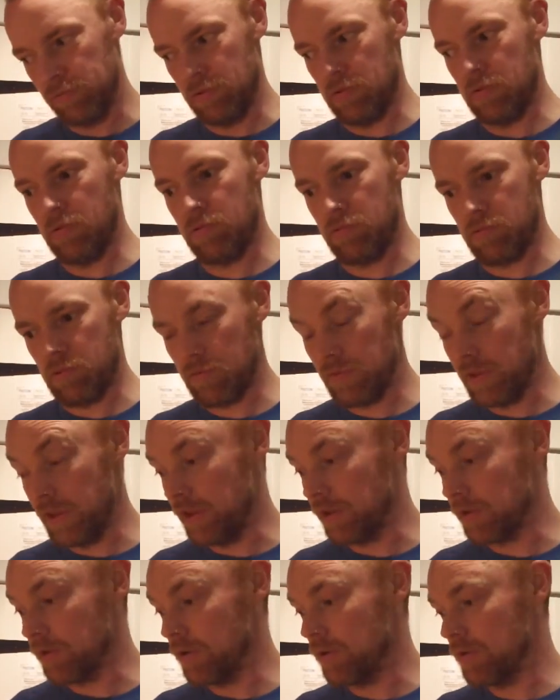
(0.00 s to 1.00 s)
There
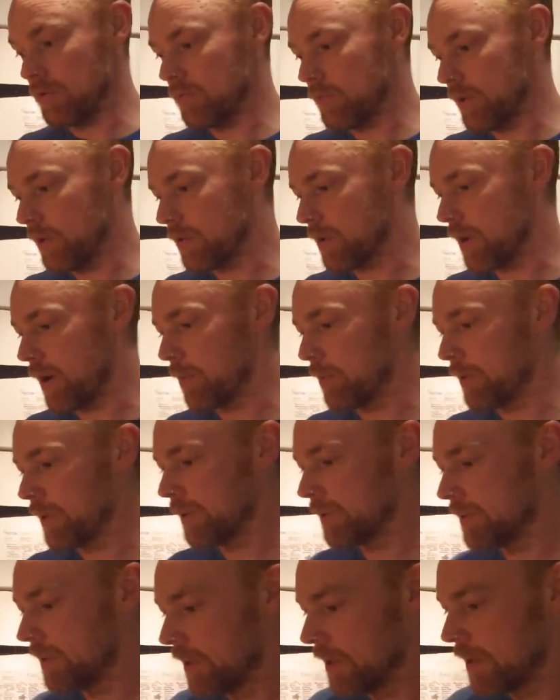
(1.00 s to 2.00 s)
you go, well carbonated.